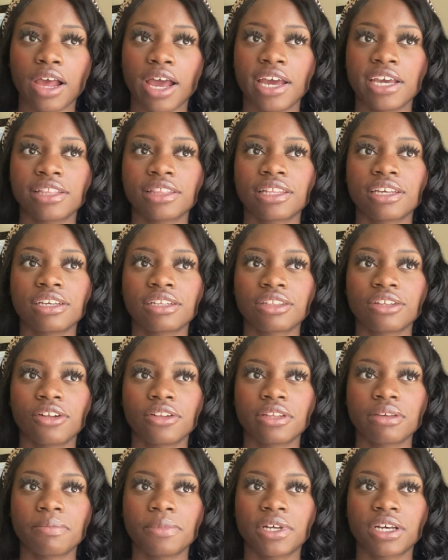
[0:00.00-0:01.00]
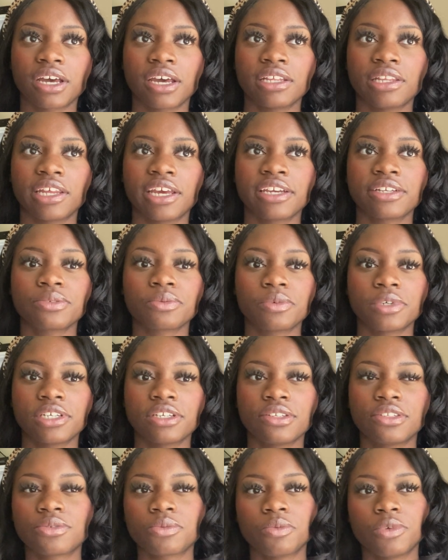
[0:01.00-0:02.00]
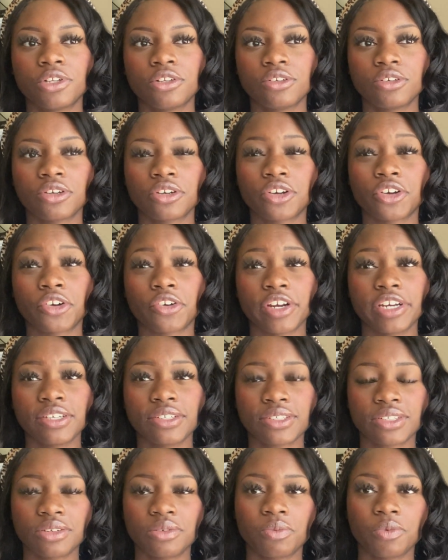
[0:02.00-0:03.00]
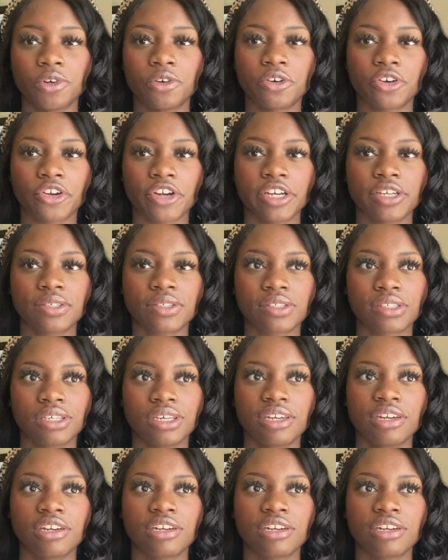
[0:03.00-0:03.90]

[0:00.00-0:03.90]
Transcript: I think the only book I liked was Will Grayson,